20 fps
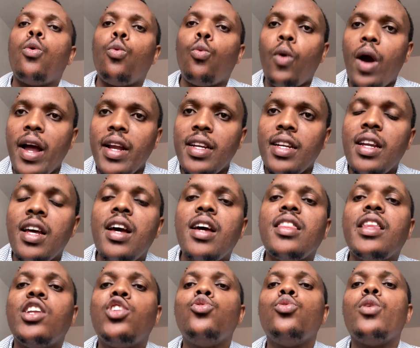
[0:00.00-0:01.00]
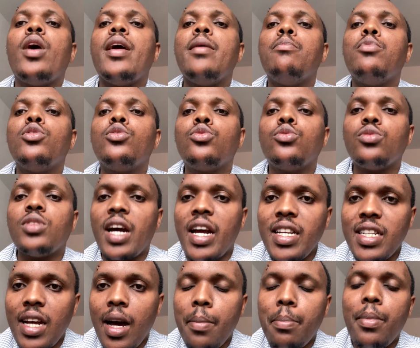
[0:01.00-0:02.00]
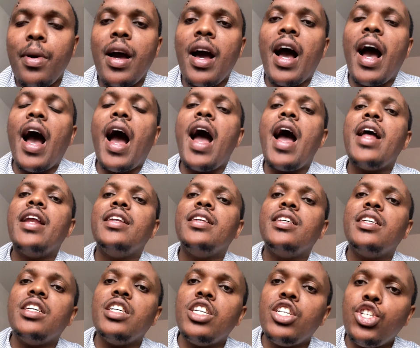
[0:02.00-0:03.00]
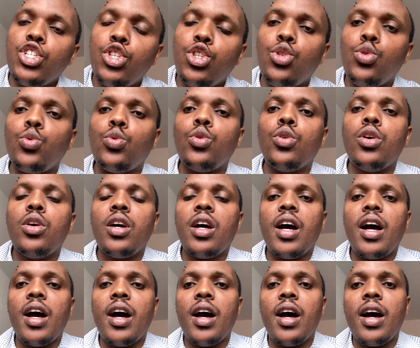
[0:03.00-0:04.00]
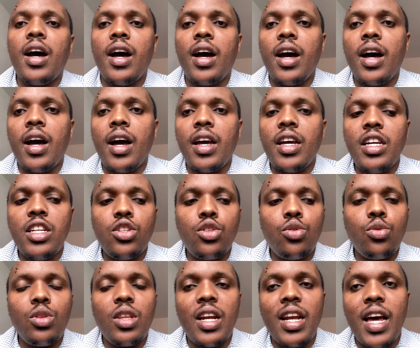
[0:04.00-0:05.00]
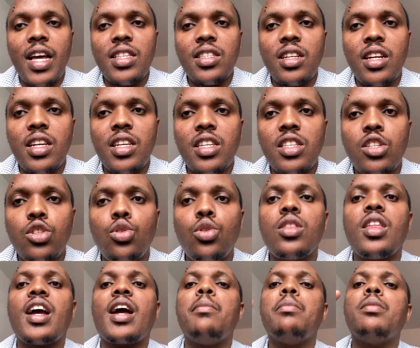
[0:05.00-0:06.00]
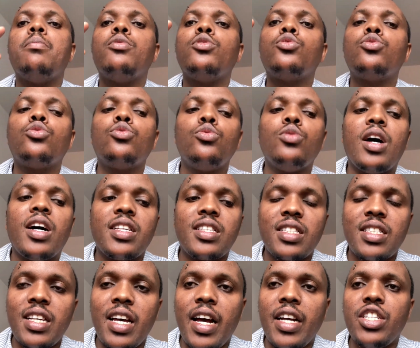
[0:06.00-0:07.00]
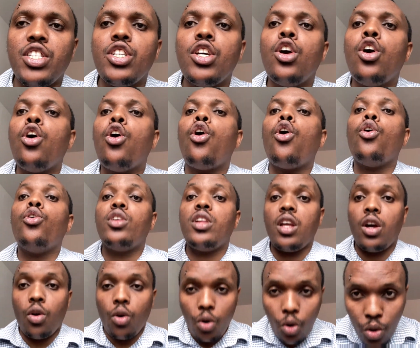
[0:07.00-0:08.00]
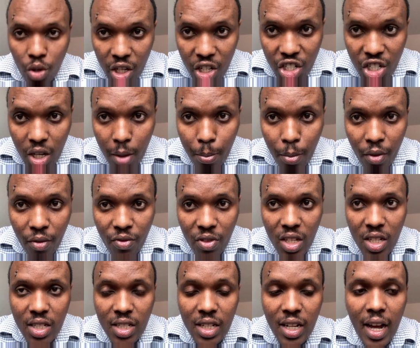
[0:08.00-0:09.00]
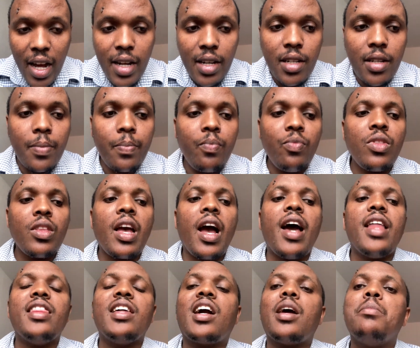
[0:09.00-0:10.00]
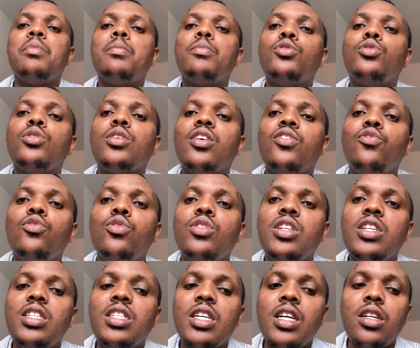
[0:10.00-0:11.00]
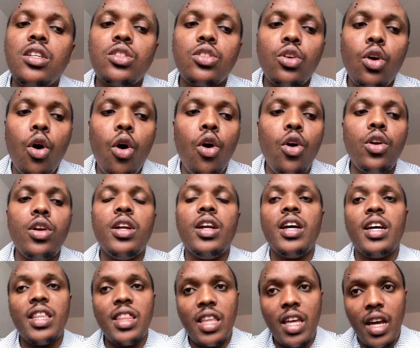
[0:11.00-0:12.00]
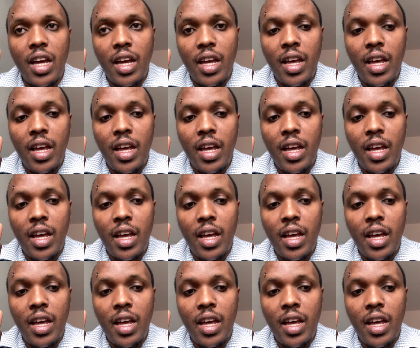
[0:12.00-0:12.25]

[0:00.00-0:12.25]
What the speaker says: One that you are able to write up and issue it to the lands registry so they can be able to do a search on the ownership of this land, and they can be able to give you details on the